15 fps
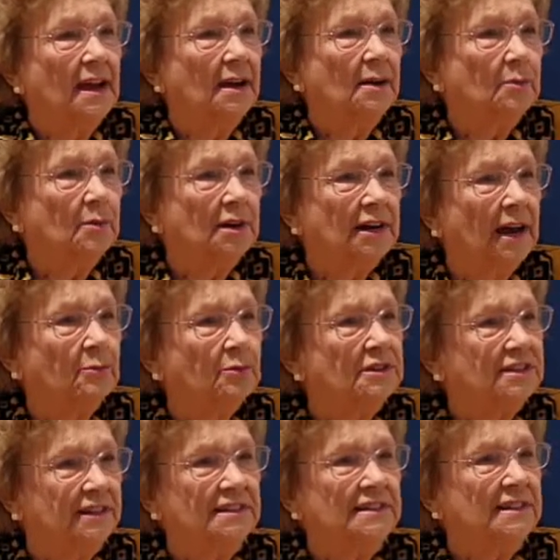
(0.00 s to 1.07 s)
when I was
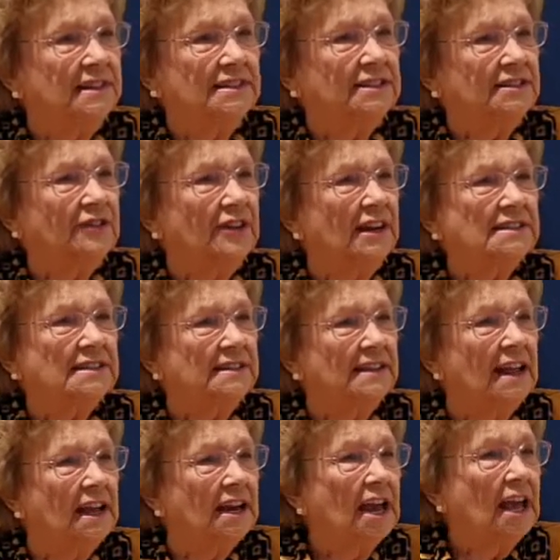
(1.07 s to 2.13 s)
in distress
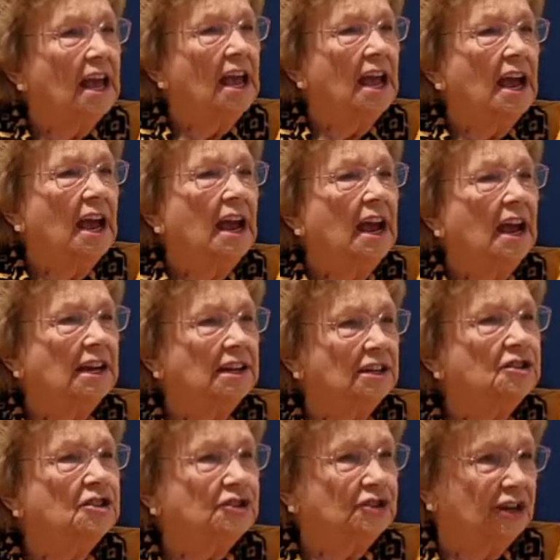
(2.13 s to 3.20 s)
then, and
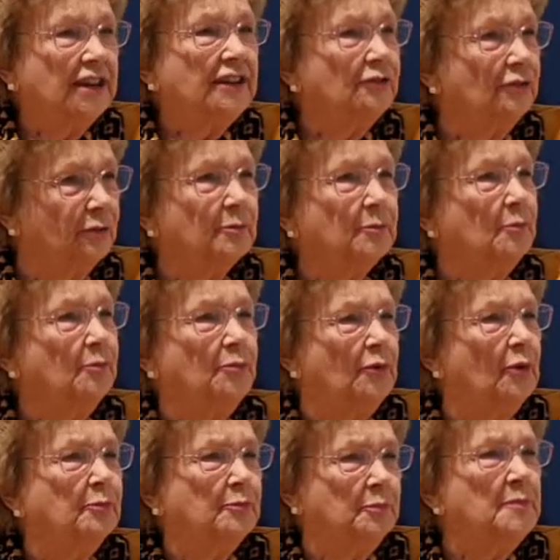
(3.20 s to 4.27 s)
she
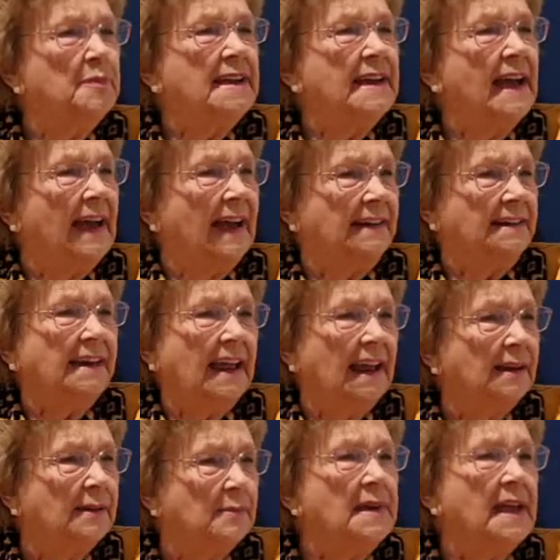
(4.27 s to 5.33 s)
rubbed my hand,
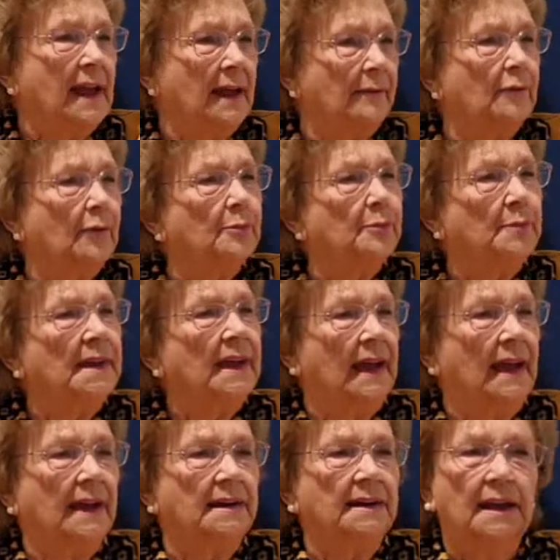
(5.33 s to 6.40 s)
held my hand, rubbed my
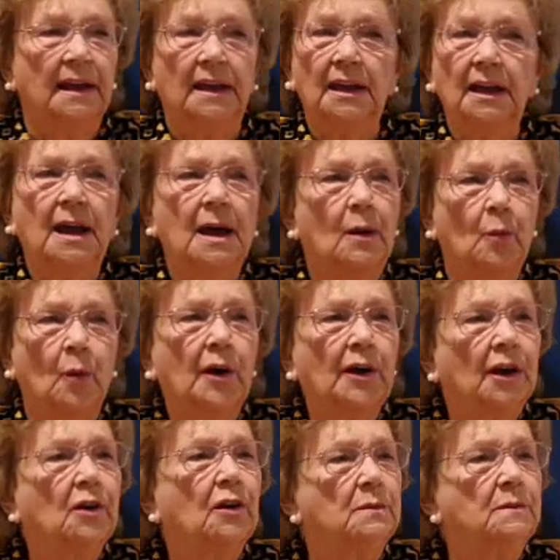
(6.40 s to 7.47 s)
hand. What a
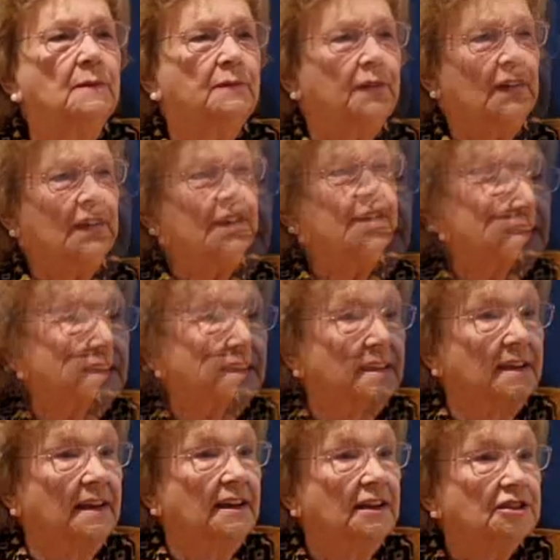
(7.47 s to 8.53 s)
comfort.
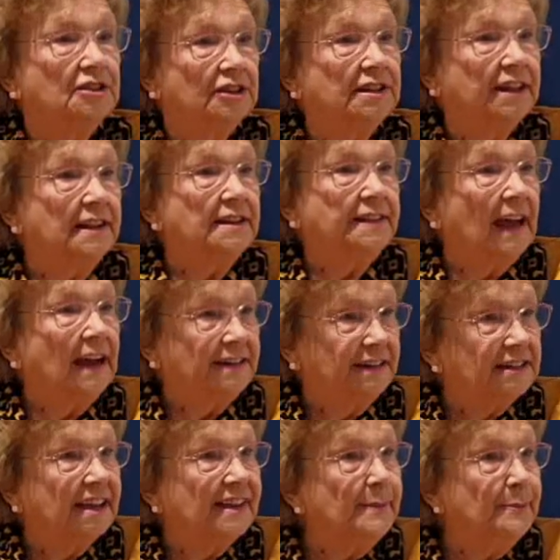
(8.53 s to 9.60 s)
She did that to
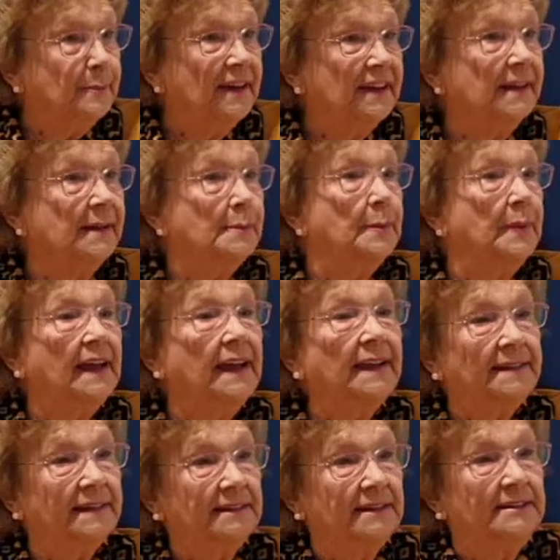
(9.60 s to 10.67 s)
keep me in bed.
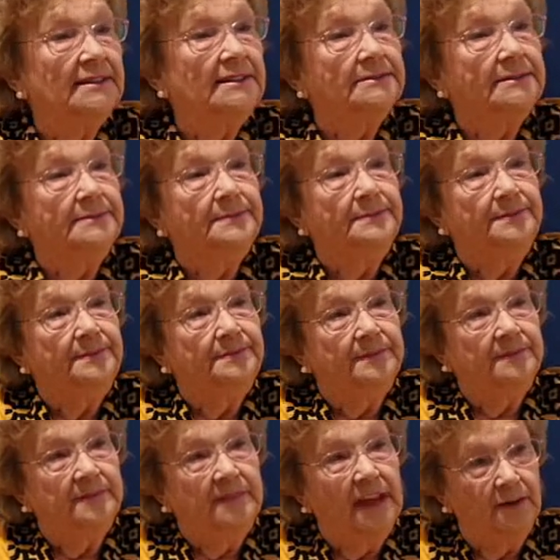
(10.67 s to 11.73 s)

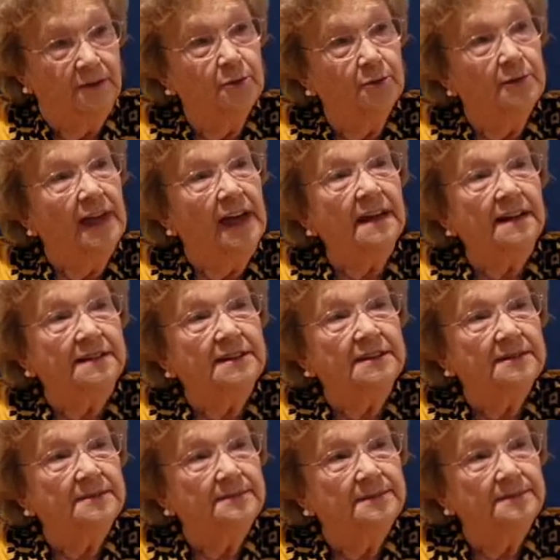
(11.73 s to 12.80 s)
I know that.
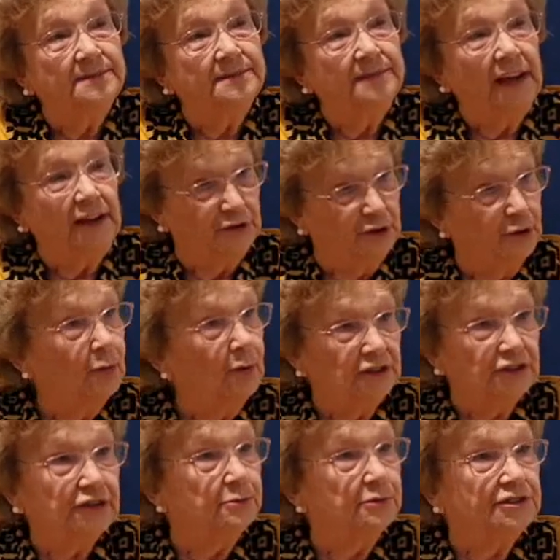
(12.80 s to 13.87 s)
I knew what she
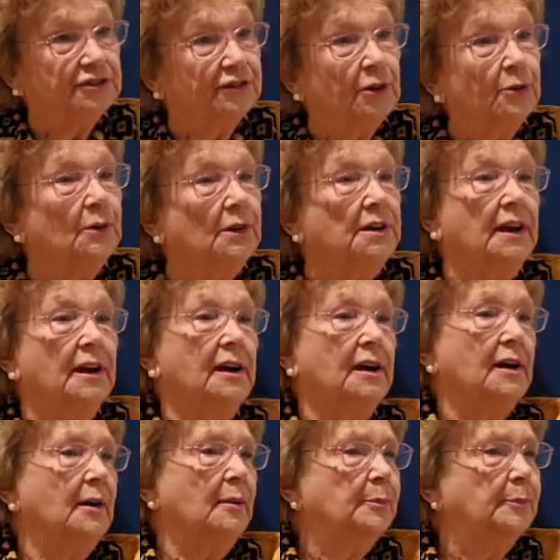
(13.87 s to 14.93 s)
was
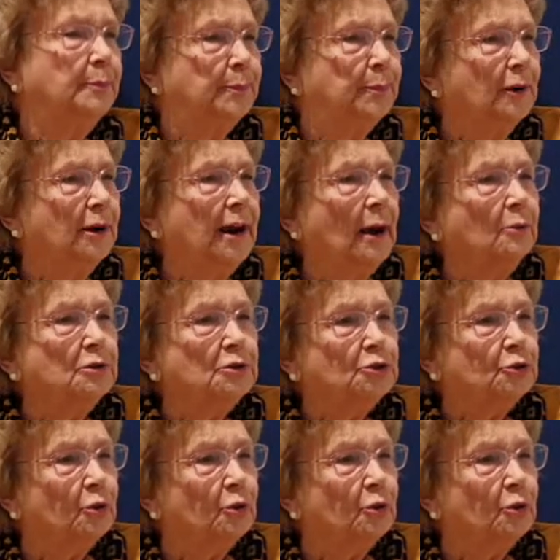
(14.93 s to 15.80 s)
doing, but I was so